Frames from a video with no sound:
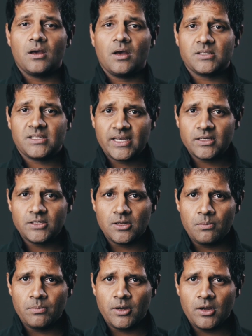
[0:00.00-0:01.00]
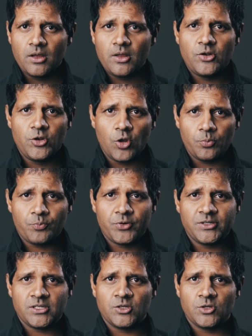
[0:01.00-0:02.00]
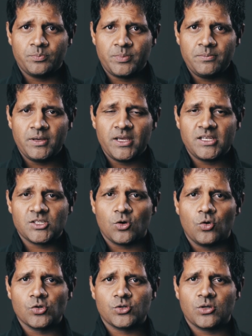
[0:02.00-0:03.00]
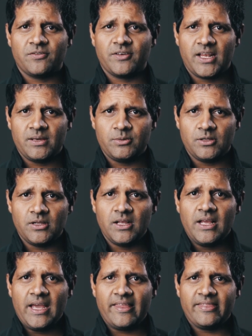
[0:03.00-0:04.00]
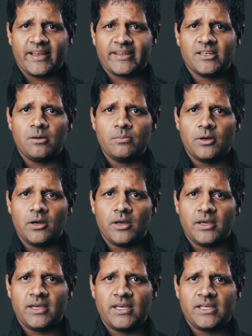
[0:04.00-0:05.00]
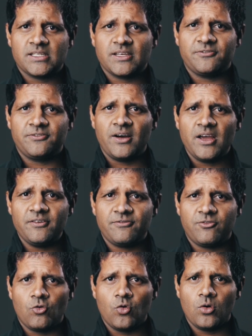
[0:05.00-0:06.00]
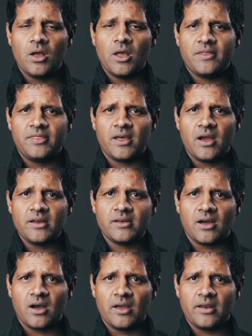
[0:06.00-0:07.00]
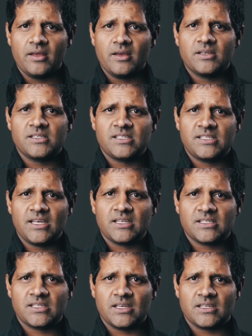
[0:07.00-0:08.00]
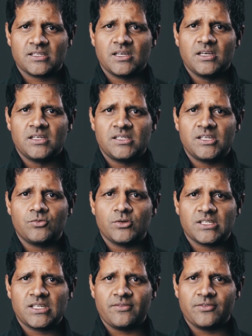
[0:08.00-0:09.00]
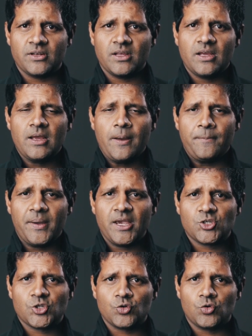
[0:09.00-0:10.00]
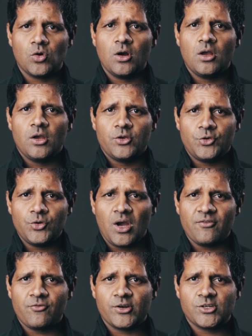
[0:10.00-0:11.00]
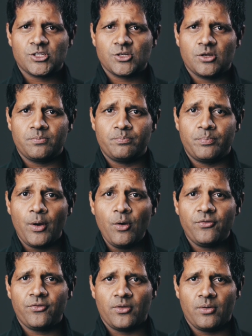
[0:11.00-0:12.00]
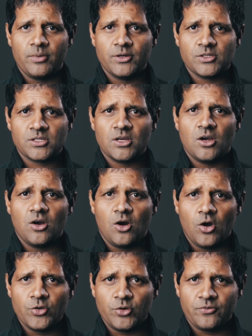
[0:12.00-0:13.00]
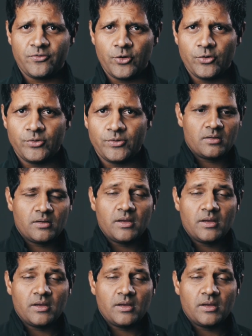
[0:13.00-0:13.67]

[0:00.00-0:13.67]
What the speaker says: A second number not printed on your bib is also available, and that number is 54996607. Make sure you have registered both numbers on your phone.